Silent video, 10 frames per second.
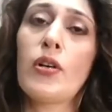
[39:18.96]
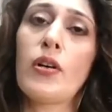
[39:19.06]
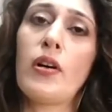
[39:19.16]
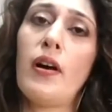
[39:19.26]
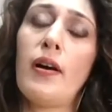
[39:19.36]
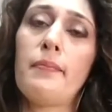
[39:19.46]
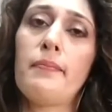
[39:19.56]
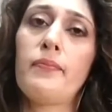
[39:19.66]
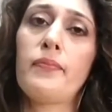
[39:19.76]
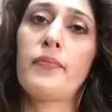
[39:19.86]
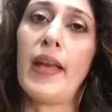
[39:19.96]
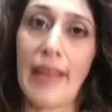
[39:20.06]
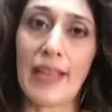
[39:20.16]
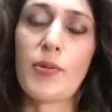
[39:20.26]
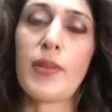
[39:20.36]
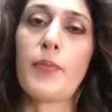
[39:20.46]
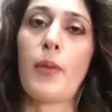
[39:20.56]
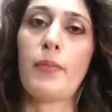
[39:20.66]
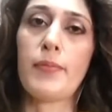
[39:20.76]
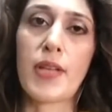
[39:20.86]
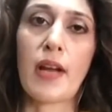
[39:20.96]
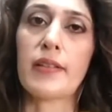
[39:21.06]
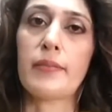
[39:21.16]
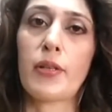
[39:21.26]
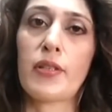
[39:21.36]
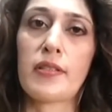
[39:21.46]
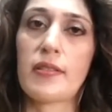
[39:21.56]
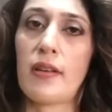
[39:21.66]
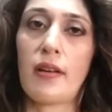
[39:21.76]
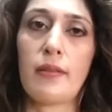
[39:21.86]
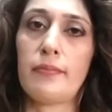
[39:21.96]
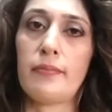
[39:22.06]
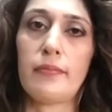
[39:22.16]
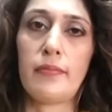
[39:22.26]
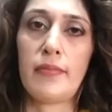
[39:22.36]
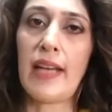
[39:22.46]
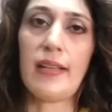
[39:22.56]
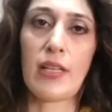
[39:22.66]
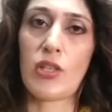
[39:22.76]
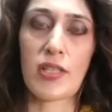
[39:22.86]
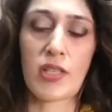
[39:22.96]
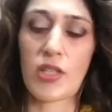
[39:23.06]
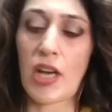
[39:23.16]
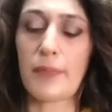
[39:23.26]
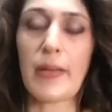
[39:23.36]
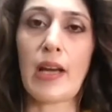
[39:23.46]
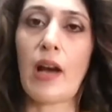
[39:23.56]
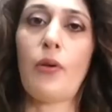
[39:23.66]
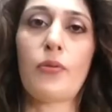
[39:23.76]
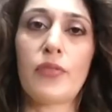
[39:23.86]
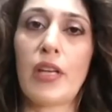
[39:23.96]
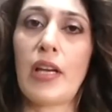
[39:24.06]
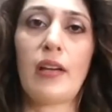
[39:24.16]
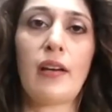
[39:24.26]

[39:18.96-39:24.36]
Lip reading: And that's when the problem started, because then they just shut me down. They